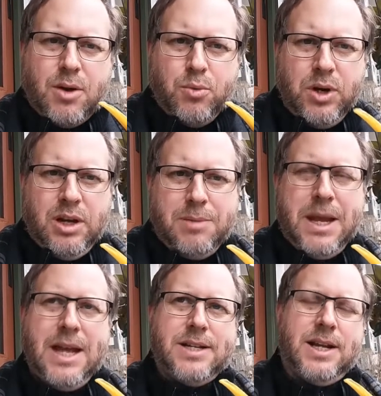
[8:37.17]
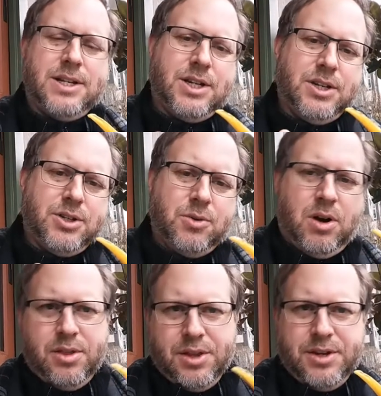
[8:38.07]
really pay attention to
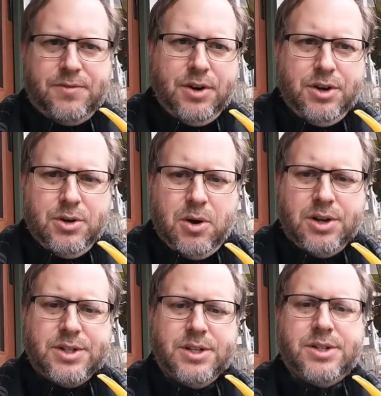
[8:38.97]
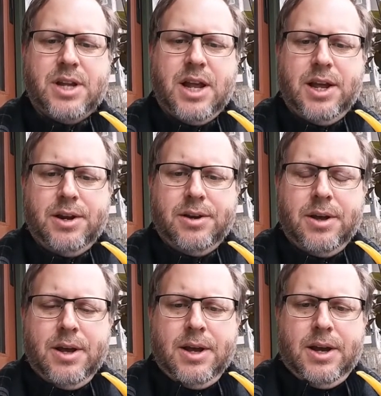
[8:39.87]
all the different nuances and
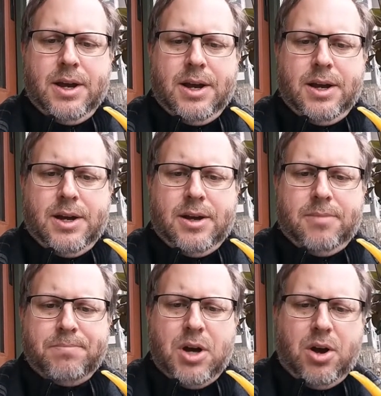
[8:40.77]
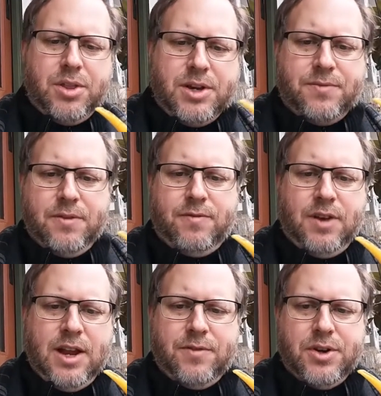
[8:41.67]
all the different
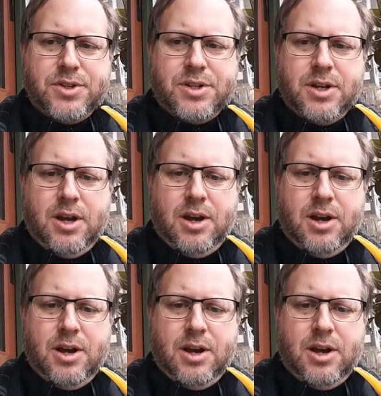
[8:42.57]
flavors,